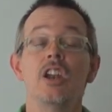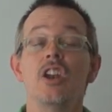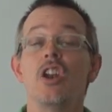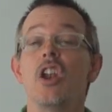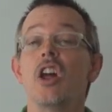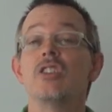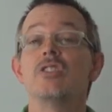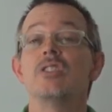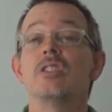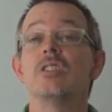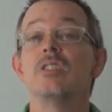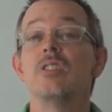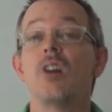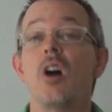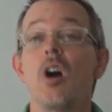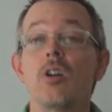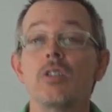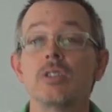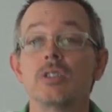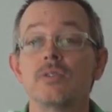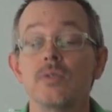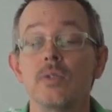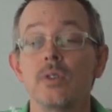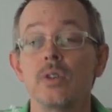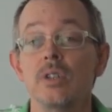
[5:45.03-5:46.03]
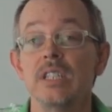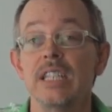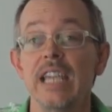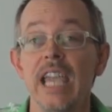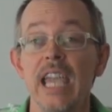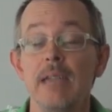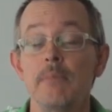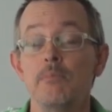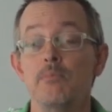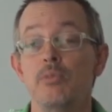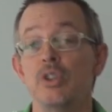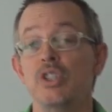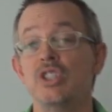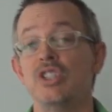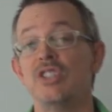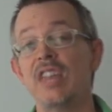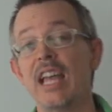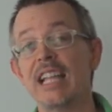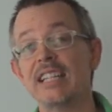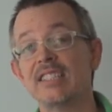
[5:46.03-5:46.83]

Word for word: London, Oxford, Cambridge,